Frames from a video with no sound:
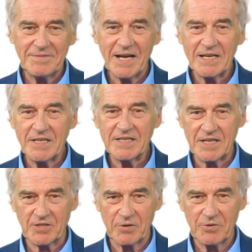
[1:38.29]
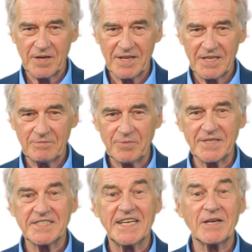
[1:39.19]
It can get convoluted, but
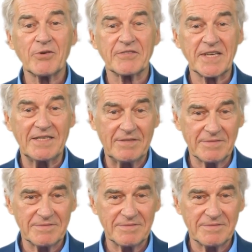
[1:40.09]
stay with me.